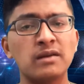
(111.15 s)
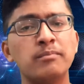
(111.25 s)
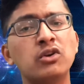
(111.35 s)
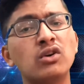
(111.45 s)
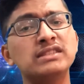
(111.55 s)

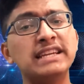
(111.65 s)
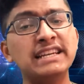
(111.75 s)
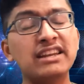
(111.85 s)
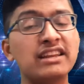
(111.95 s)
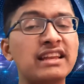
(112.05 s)
because
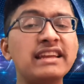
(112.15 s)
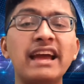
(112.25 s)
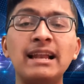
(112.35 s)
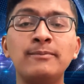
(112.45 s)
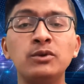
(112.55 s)
it really
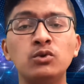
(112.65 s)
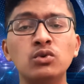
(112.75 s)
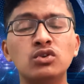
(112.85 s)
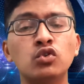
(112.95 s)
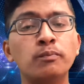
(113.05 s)
helps
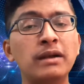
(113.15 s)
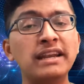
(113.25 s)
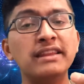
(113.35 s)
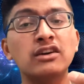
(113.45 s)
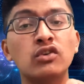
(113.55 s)
you to
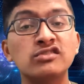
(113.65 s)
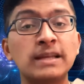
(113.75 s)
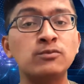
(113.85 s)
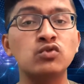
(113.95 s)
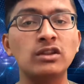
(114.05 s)
build the
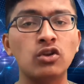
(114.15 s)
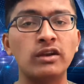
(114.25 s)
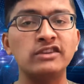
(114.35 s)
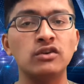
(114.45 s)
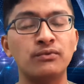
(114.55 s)
conceptual
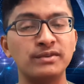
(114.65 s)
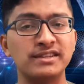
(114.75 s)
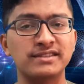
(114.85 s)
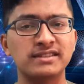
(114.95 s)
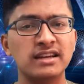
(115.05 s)
knowledge of
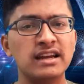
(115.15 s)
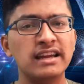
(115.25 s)
physics.